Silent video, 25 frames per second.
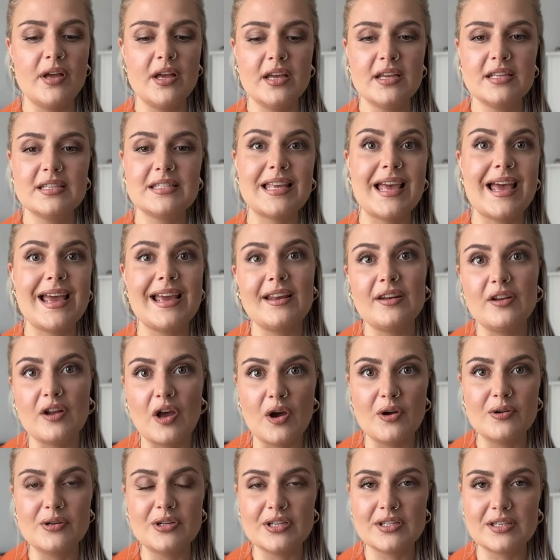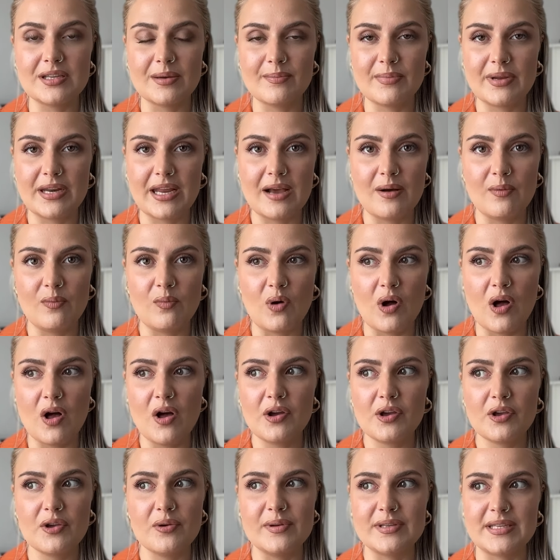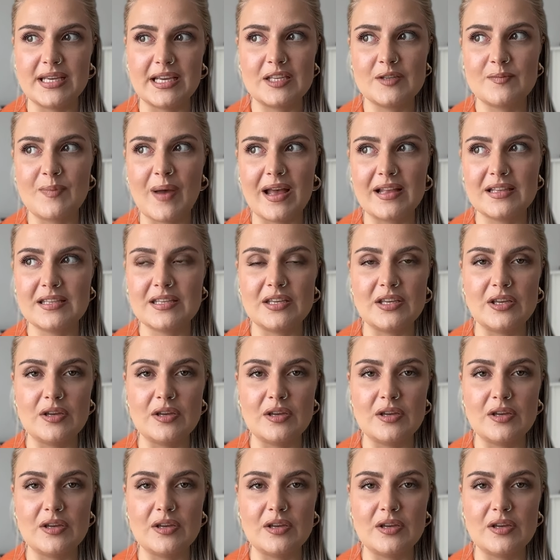saying no to somebody at work who is expecting